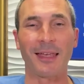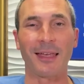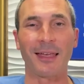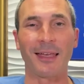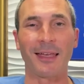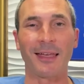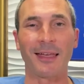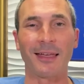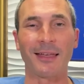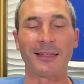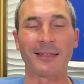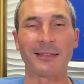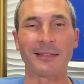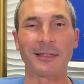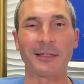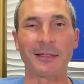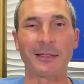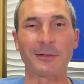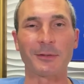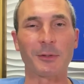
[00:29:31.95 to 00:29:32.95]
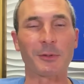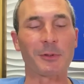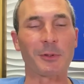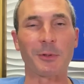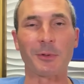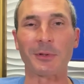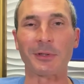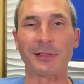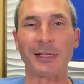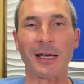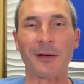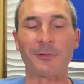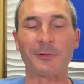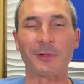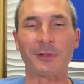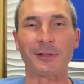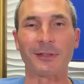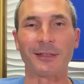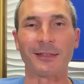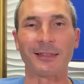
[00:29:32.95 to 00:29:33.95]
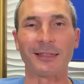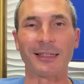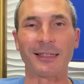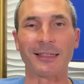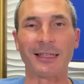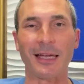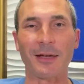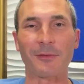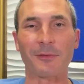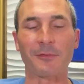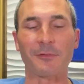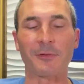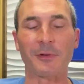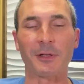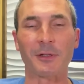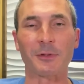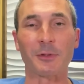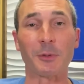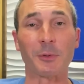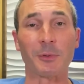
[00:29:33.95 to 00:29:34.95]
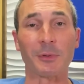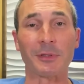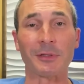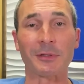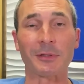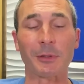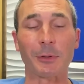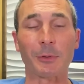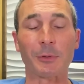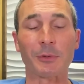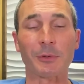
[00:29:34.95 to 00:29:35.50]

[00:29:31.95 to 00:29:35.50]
and uh, just going after it and, and having fun doing so.